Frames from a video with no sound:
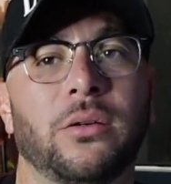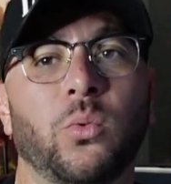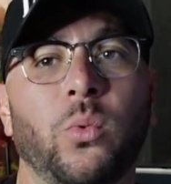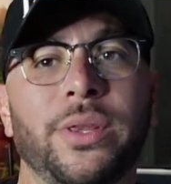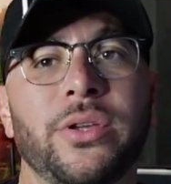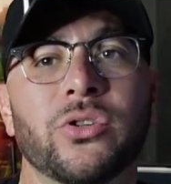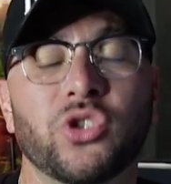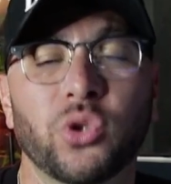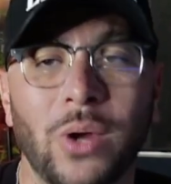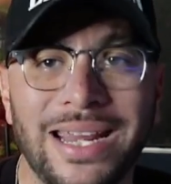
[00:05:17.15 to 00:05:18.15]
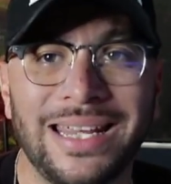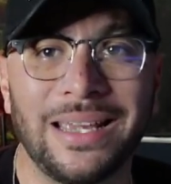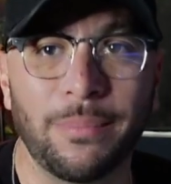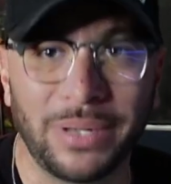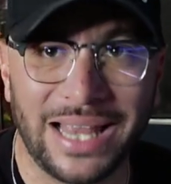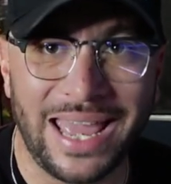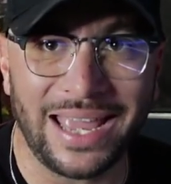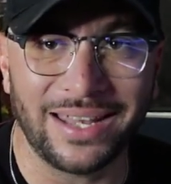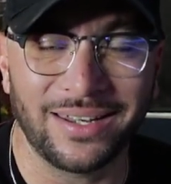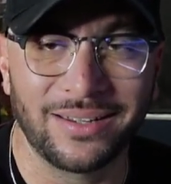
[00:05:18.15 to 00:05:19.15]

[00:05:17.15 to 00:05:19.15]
with your trading plan?